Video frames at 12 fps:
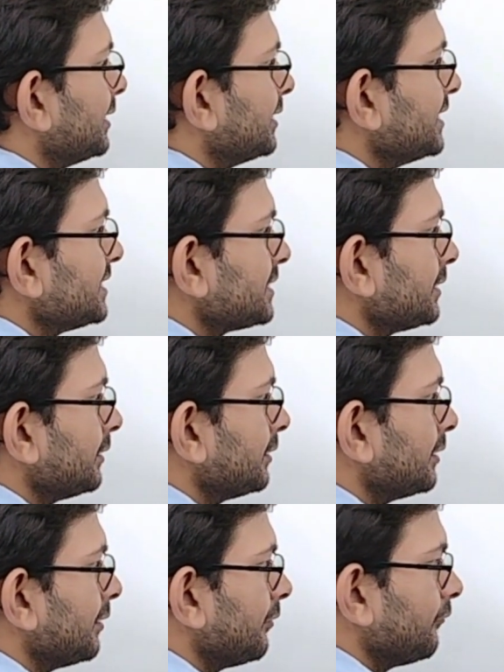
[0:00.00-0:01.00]
this
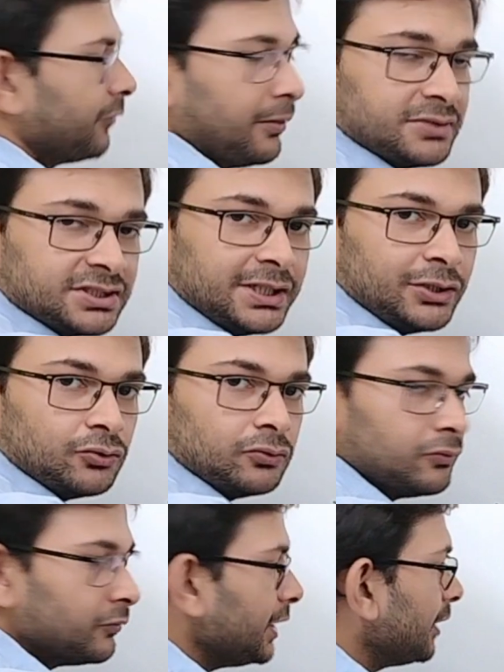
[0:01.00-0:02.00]
from
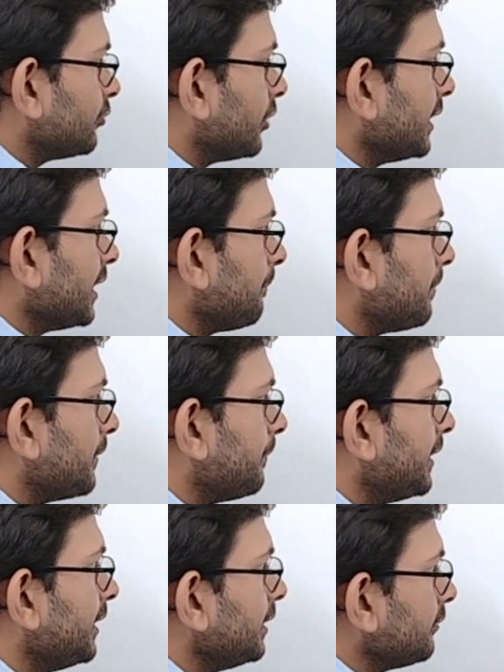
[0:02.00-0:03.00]
C2 we are drawing a
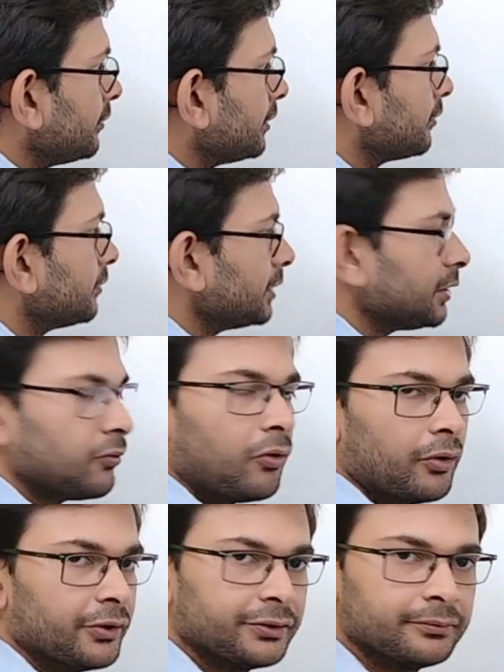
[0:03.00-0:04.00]
perpendicular on the
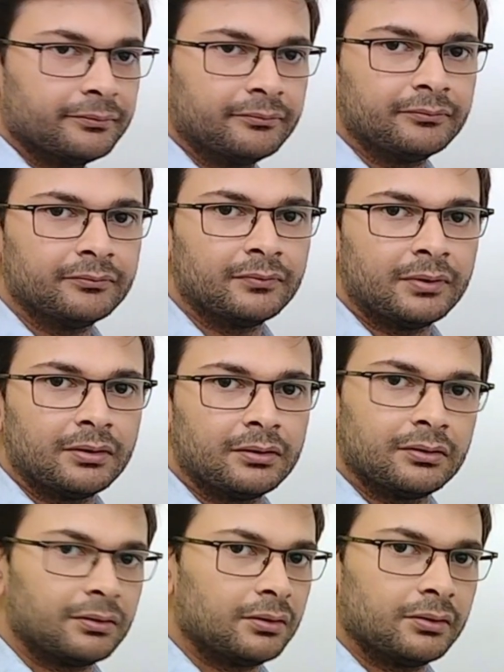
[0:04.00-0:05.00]
chord.
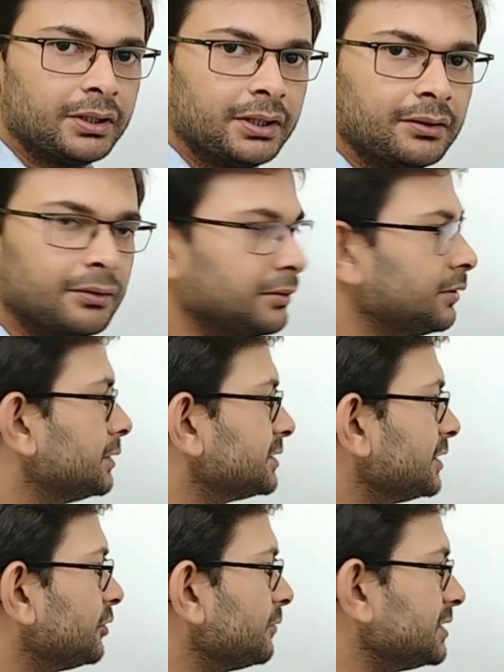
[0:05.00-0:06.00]
Okay,
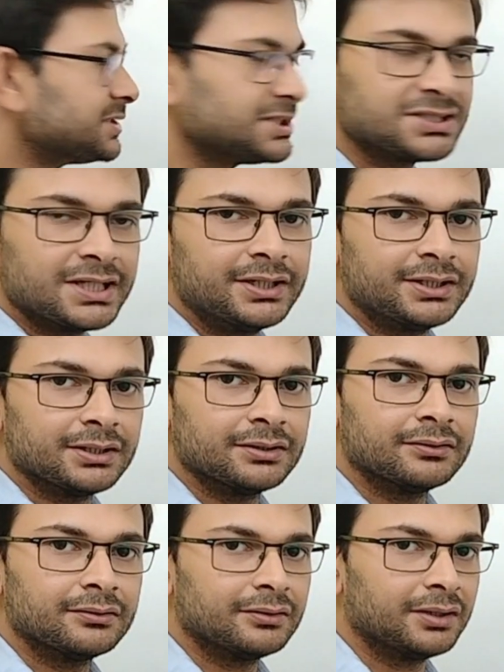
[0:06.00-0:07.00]
C2 means the center.
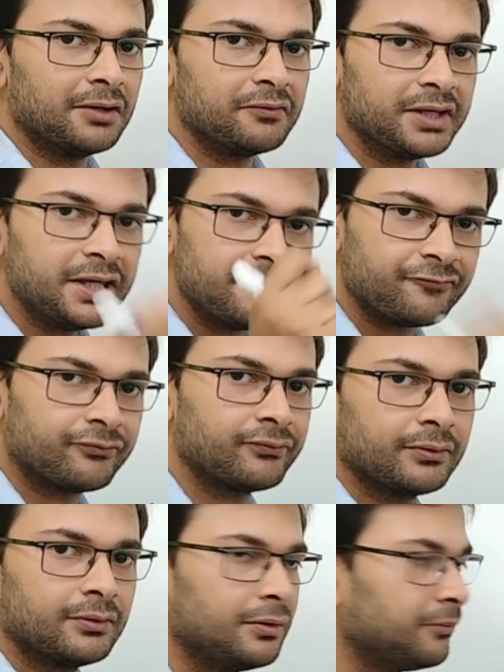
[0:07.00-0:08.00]
Now, if
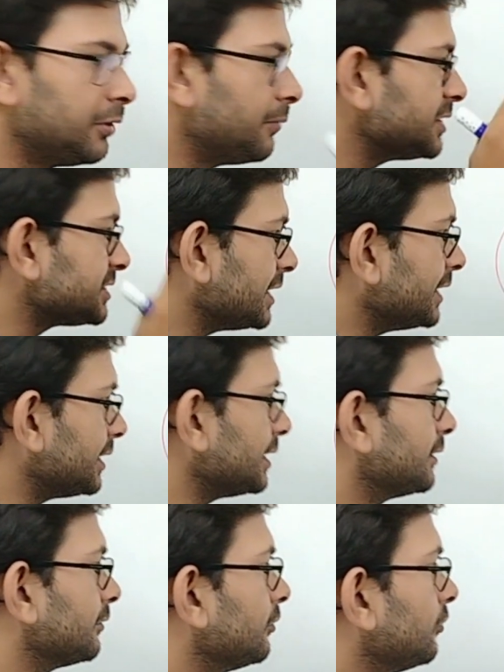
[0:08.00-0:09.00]
from a
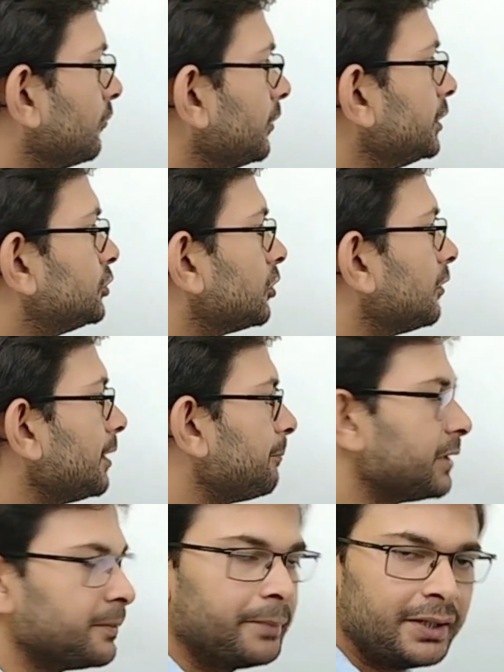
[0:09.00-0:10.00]
center we draw a
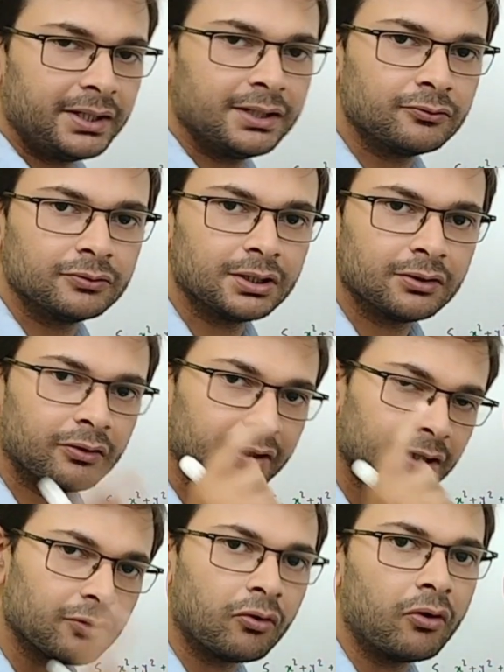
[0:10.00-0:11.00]
perpendicular on
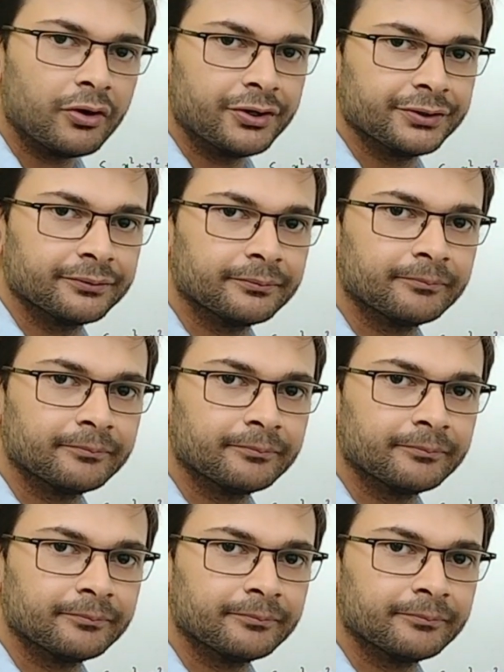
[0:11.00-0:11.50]
a chord,